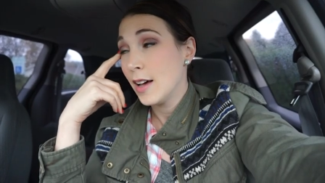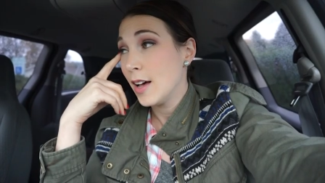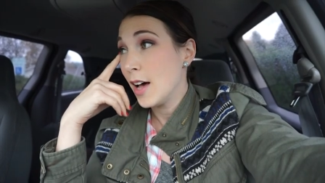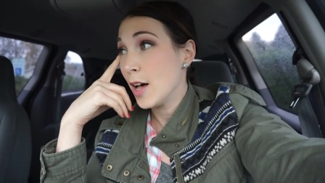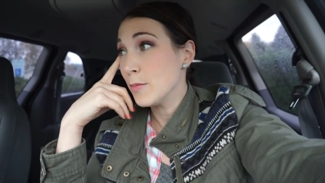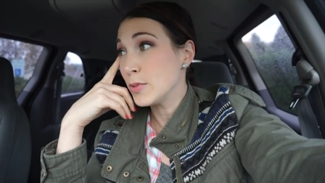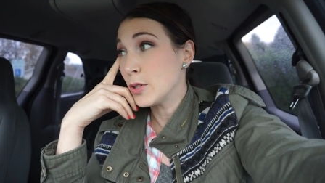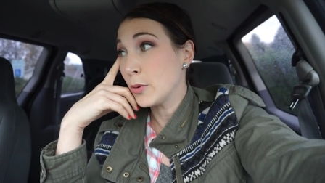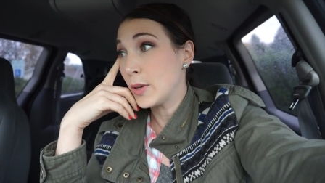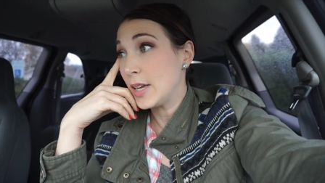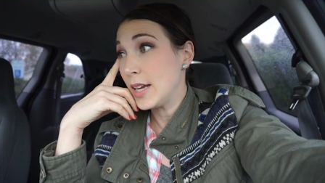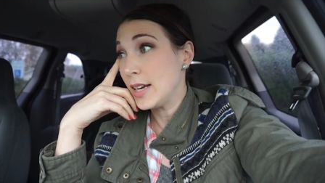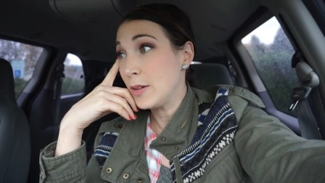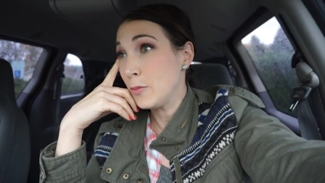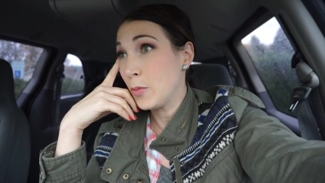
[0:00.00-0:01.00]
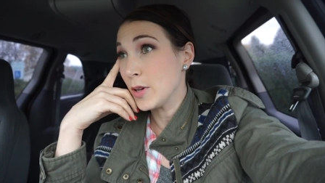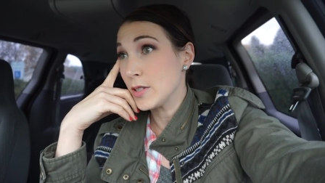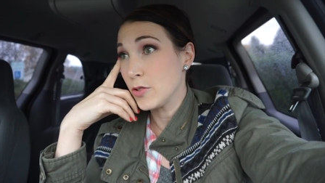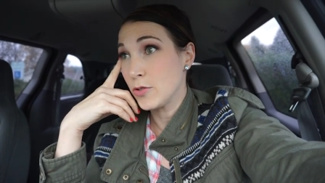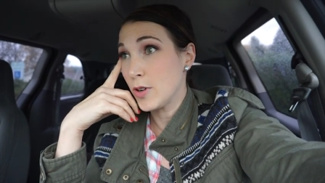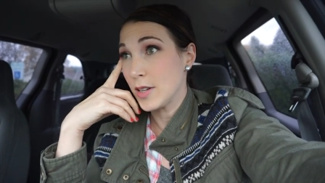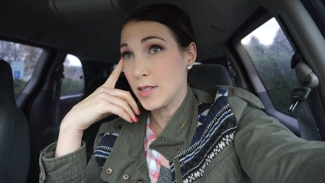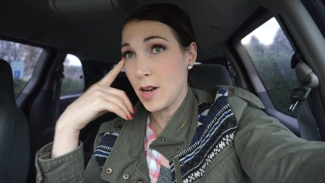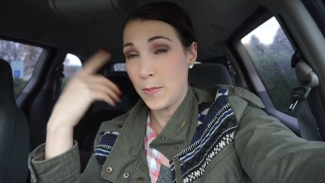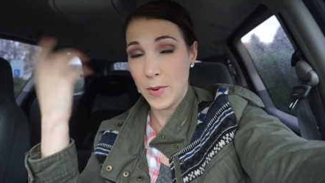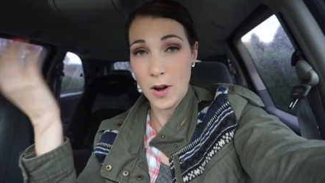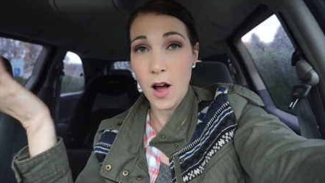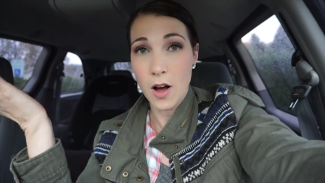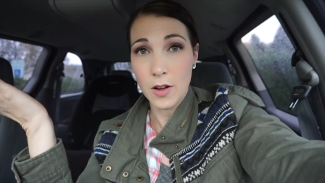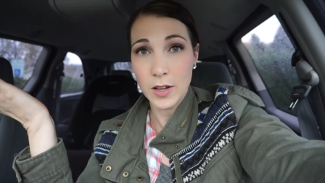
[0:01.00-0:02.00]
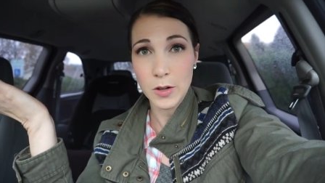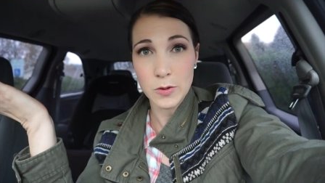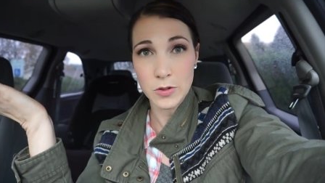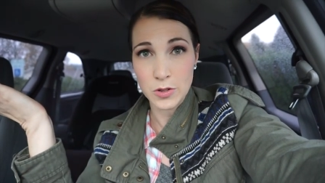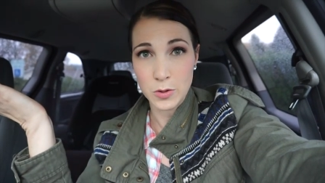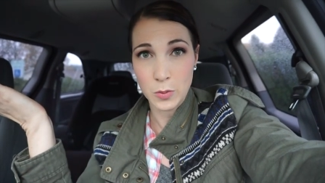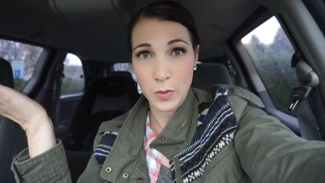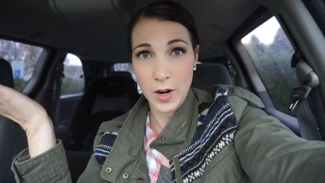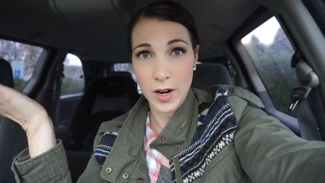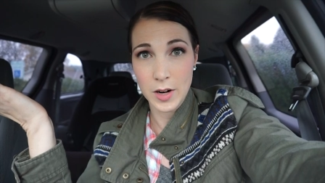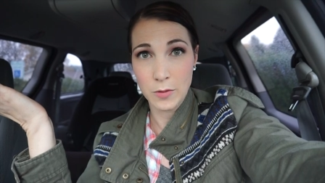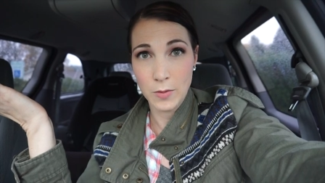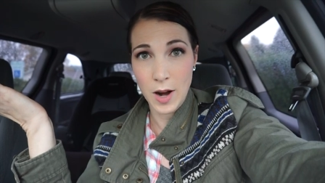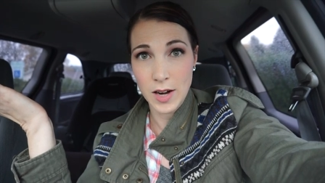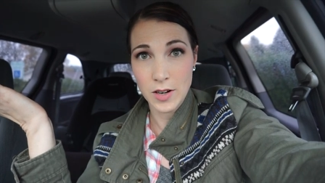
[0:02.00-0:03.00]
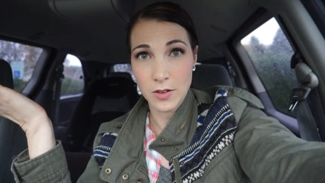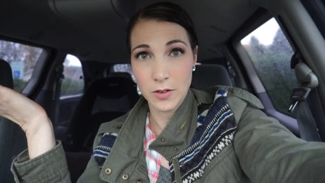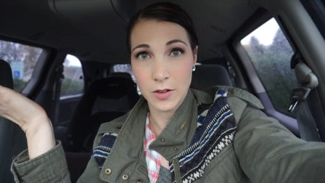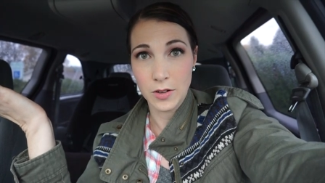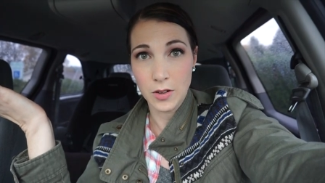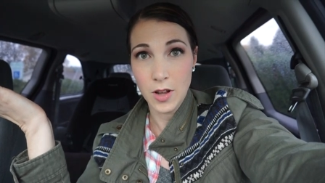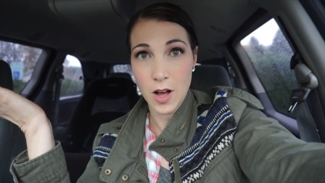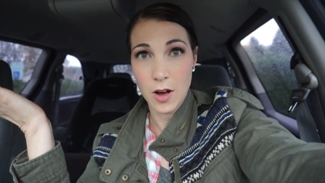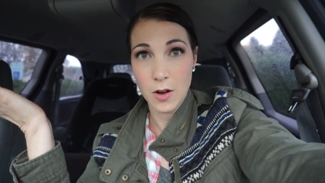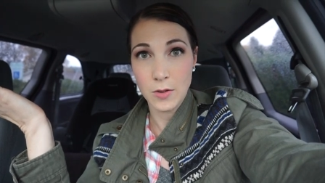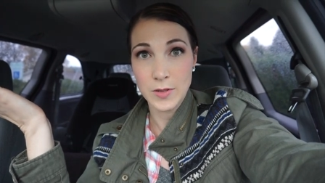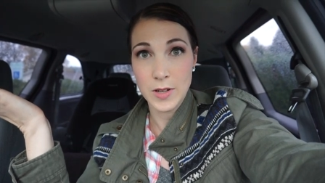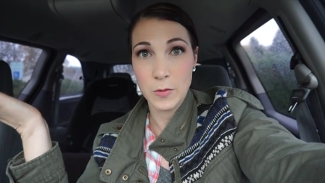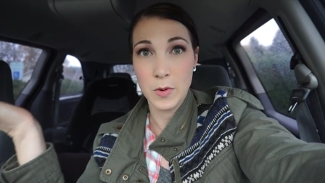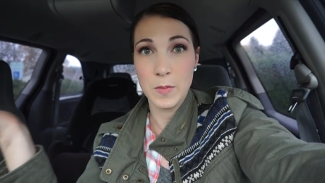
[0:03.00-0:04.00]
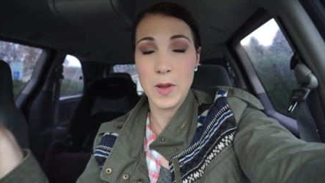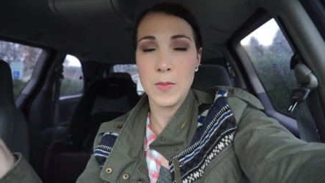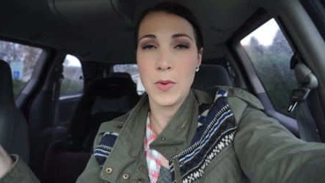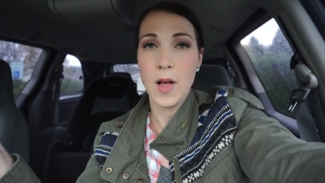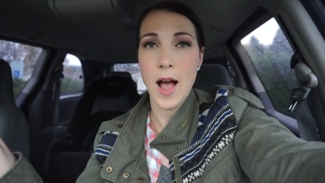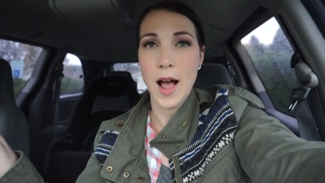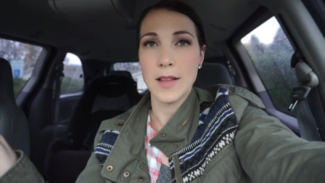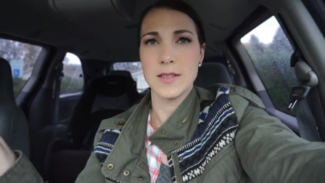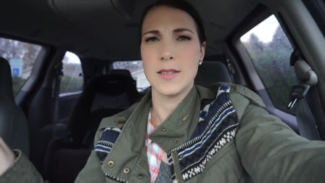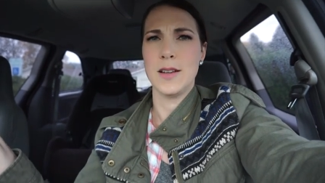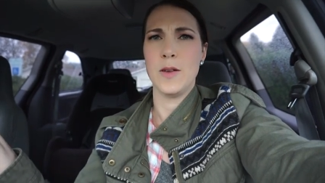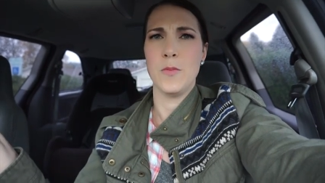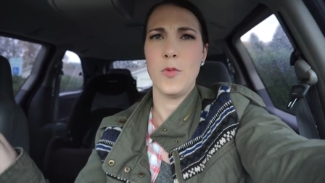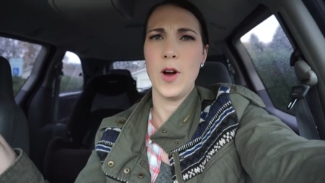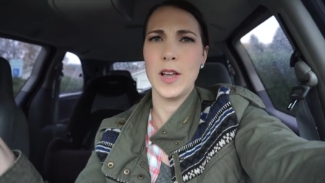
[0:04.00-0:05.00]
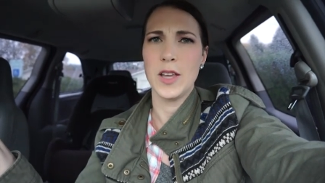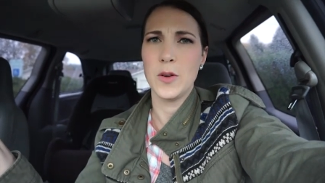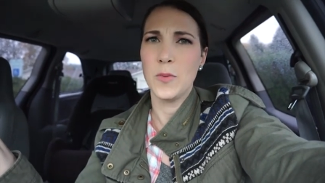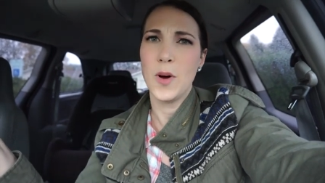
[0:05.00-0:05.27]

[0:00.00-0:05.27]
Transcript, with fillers: Um, so he wasn't dressed up at all. He was just wearing regular clothes. And when people asked him what he